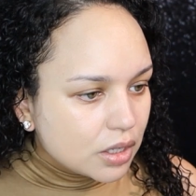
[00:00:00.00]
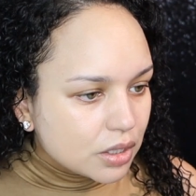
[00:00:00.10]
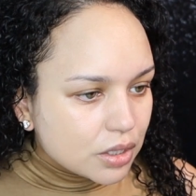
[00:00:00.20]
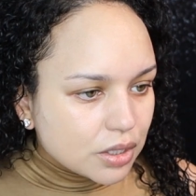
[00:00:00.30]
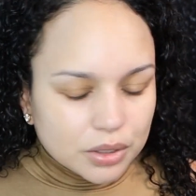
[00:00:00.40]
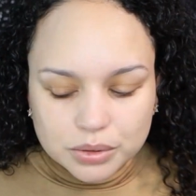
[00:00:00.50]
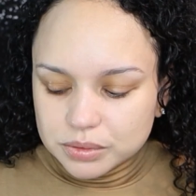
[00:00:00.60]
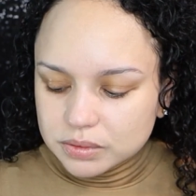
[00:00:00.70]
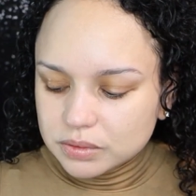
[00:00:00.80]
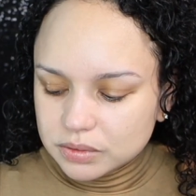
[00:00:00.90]

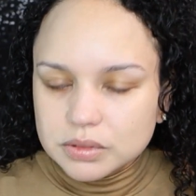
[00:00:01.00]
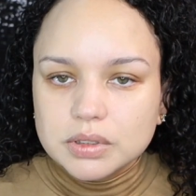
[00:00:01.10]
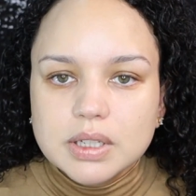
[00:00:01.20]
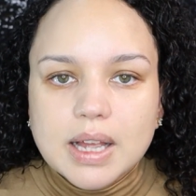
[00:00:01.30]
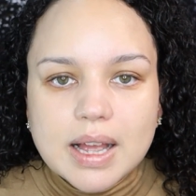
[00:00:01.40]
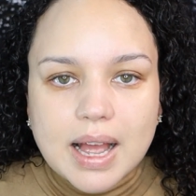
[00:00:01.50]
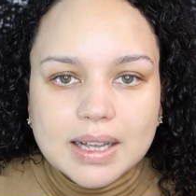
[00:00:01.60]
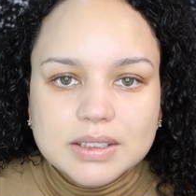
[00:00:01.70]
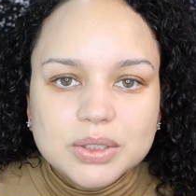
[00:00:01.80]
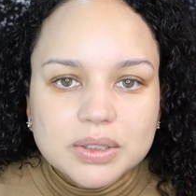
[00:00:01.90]
So
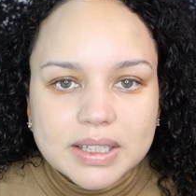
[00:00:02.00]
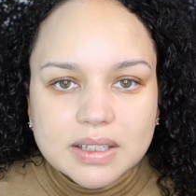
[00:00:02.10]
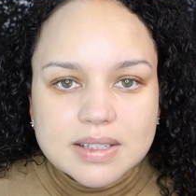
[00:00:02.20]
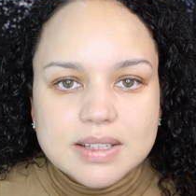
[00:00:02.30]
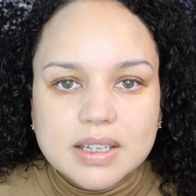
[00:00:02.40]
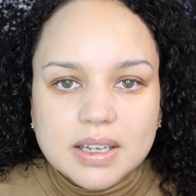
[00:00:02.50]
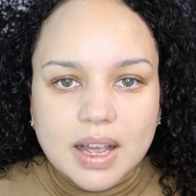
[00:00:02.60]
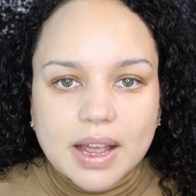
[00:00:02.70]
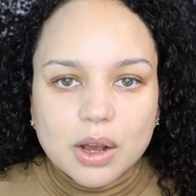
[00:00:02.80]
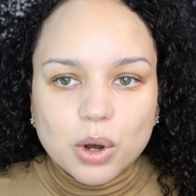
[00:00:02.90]
as you can see,
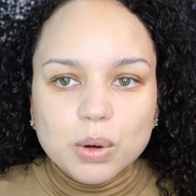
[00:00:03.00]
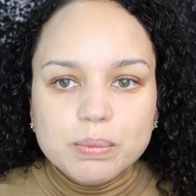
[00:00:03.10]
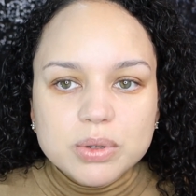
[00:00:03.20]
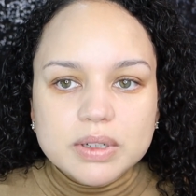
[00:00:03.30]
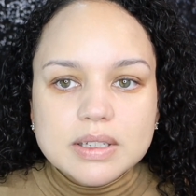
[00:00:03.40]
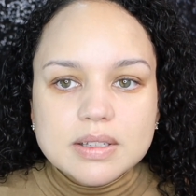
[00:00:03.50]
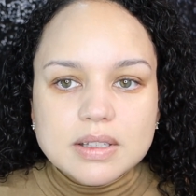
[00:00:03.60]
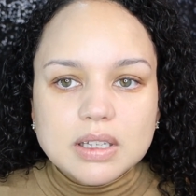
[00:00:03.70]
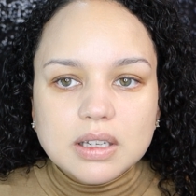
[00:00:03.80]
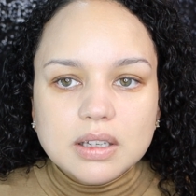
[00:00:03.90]
I hope you can
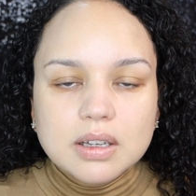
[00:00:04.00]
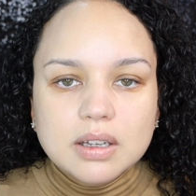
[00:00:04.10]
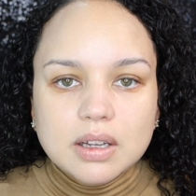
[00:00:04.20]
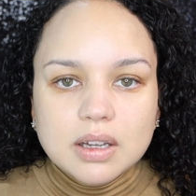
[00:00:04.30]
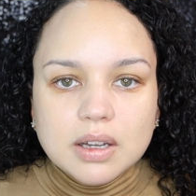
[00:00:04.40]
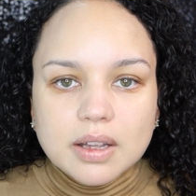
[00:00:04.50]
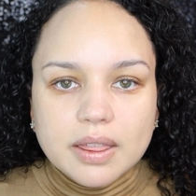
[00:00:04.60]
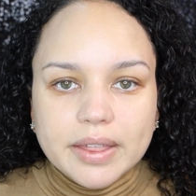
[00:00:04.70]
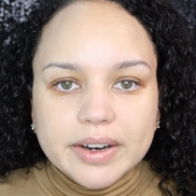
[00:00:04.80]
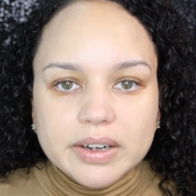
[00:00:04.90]
see,
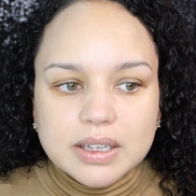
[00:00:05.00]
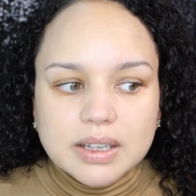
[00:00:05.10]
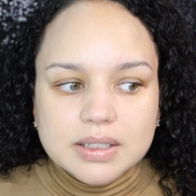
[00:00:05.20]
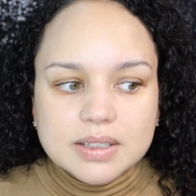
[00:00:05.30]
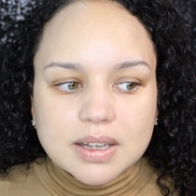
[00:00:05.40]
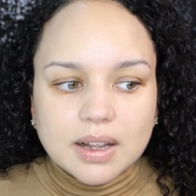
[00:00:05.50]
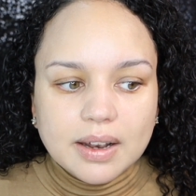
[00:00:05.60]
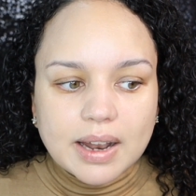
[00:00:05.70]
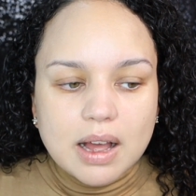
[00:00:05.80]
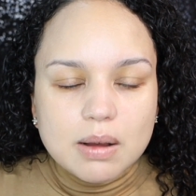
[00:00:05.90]
there is a
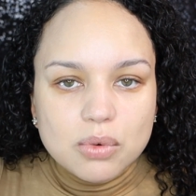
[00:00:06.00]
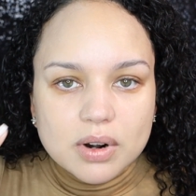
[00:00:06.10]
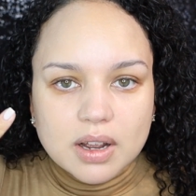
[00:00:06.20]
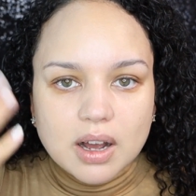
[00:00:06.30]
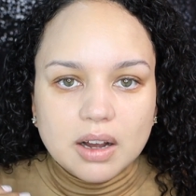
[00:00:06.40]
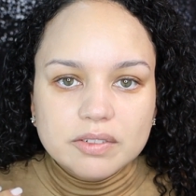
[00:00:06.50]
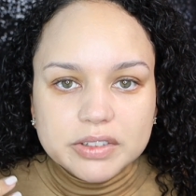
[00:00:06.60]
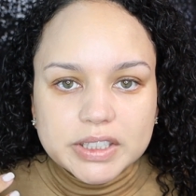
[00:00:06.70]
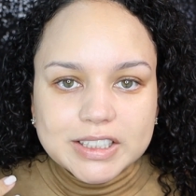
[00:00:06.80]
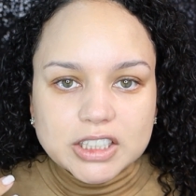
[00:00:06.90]
lot more
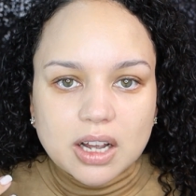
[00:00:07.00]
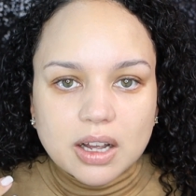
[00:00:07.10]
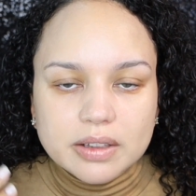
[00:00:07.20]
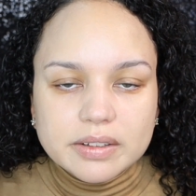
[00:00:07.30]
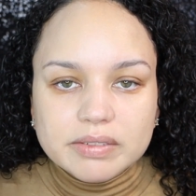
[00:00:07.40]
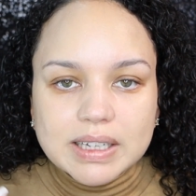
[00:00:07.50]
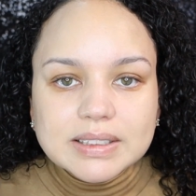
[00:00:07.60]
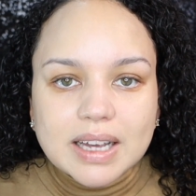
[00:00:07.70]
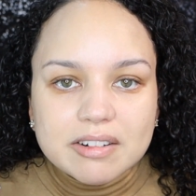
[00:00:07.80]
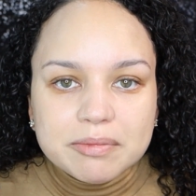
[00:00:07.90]
coverage on the right
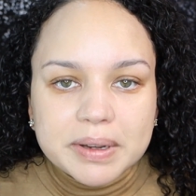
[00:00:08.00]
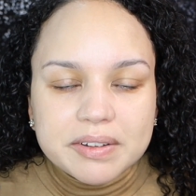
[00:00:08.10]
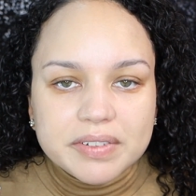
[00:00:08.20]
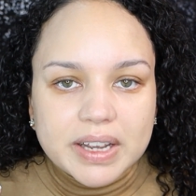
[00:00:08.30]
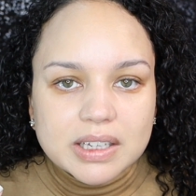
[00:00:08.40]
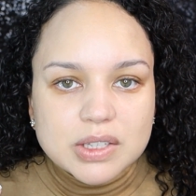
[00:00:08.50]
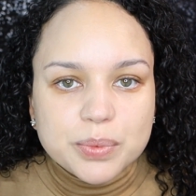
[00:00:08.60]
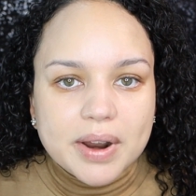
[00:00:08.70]
side of my face where